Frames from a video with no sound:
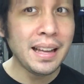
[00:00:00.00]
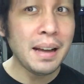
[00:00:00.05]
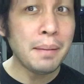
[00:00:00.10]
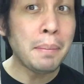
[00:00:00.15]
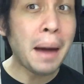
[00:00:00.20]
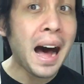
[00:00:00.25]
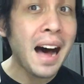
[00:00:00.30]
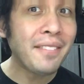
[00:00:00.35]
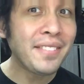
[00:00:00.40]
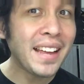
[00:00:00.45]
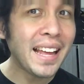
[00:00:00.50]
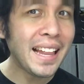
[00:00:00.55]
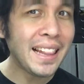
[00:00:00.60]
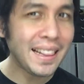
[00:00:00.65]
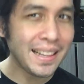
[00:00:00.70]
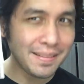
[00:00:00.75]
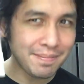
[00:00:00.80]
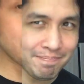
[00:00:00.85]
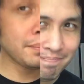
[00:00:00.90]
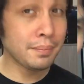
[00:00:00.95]

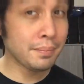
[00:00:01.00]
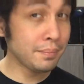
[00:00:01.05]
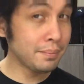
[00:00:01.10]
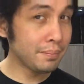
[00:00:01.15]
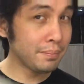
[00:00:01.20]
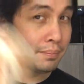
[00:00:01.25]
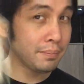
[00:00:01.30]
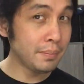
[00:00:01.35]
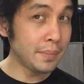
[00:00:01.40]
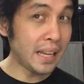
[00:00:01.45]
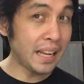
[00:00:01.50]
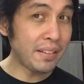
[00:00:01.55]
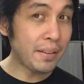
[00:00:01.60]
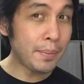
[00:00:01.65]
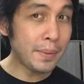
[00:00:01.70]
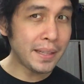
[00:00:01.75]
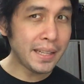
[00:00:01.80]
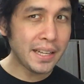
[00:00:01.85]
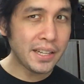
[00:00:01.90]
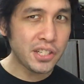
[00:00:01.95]
Marvel.
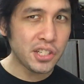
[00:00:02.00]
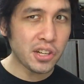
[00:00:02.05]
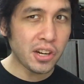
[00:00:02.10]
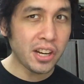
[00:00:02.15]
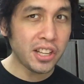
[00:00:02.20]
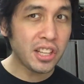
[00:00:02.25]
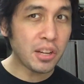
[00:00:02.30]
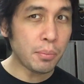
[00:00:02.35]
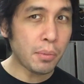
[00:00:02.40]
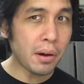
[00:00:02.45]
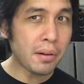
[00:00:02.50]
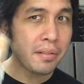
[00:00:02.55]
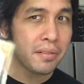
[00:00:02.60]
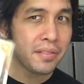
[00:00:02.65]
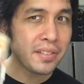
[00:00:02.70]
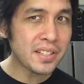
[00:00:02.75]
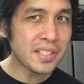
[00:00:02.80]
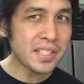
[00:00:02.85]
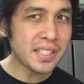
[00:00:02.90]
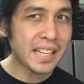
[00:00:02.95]
Everybody enjoyed their Marvel
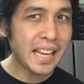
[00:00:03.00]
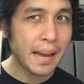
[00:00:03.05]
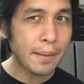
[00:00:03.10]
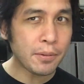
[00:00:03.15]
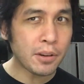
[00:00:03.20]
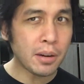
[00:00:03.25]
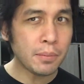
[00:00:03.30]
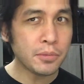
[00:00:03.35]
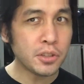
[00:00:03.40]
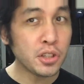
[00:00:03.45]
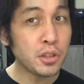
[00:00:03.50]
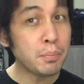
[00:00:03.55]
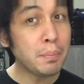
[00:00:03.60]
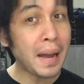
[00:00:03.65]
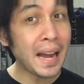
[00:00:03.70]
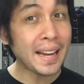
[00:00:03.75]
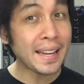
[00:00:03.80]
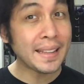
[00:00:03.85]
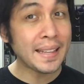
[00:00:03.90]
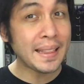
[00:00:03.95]
vs. Capcom 2
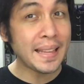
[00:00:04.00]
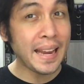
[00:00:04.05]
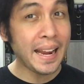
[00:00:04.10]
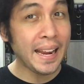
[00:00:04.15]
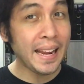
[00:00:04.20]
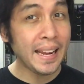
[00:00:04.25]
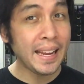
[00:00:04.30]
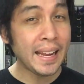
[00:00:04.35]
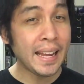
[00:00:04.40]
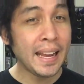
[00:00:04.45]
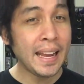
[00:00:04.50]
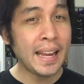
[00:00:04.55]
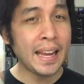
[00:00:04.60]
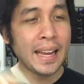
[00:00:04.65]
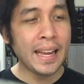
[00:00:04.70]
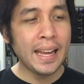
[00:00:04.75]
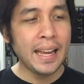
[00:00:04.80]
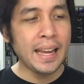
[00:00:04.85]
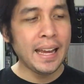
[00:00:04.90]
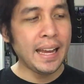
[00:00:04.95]
back in the day.
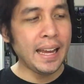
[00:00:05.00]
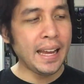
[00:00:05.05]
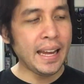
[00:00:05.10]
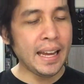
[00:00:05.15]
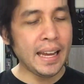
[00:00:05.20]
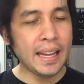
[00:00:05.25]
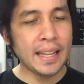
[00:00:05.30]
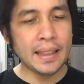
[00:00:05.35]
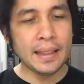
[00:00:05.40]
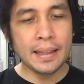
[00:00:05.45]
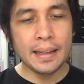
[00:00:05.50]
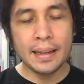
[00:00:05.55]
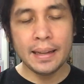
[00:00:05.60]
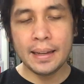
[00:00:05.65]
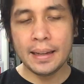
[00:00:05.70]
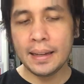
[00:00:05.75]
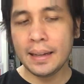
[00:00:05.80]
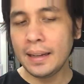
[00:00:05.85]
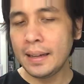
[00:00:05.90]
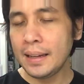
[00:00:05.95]
And
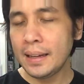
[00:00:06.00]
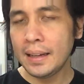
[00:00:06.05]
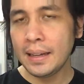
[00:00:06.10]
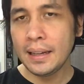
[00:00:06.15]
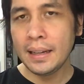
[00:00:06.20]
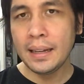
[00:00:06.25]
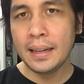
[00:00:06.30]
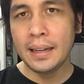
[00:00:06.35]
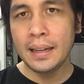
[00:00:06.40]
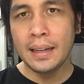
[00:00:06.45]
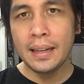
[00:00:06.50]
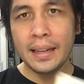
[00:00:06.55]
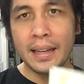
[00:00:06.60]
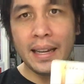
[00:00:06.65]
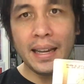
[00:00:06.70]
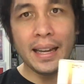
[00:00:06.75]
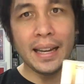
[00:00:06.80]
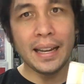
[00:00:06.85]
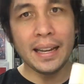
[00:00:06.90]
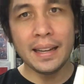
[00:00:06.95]

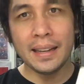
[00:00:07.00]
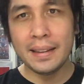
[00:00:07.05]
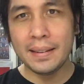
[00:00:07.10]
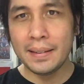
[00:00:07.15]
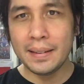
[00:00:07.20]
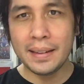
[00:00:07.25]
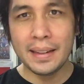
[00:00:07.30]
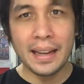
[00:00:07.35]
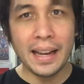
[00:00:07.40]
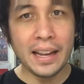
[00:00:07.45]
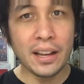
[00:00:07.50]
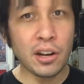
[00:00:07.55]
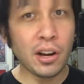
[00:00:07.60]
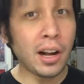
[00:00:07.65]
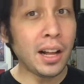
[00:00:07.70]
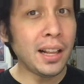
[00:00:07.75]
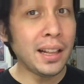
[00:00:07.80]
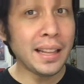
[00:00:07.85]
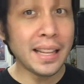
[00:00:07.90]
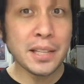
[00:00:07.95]
yeah, that's
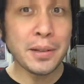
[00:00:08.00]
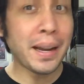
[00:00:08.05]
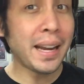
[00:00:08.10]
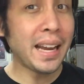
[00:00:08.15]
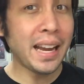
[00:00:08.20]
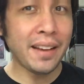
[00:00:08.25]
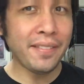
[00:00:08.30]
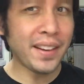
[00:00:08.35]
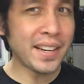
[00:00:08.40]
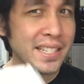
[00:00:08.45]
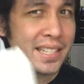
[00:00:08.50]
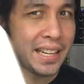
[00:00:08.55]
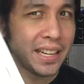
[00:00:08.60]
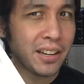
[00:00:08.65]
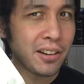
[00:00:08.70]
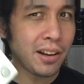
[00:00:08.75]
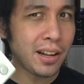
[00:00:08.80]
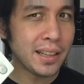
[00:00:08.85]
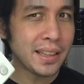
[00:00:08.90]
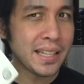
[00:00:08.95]
why I affectionately
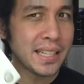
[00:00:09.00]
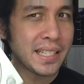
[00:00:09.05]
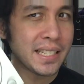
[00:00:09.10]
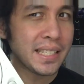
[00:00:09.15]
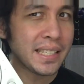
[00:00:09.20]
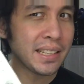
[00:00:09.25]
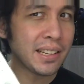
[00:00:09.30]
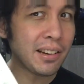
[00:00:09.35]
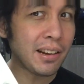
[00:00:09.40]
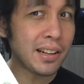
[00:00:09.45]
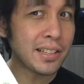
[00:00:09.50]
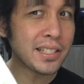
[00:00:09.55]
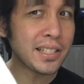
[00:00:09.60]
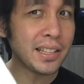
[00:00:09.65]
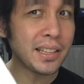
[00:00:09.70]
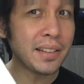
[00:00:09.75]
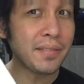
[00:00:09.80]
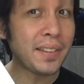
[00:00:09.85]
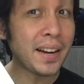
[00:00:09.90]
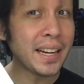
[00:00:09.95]
call this
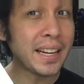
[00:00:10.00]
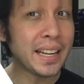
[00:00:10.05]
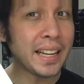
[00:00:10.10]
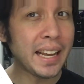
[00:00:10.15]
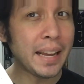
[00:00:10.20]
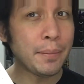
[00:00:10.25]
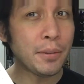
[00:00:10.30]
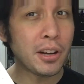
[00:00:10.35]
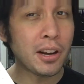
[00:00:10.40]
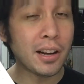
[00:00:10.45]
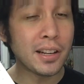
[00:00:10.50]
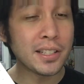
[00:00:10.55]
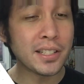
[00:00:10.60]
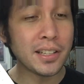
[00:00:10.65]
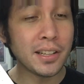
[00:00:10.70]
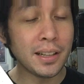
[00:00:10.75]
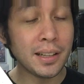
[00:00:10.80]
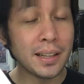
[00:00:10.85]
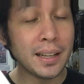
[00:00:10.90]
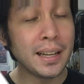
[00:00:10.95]
console the fighting game
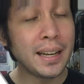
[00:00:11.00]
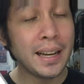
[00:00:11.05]
console.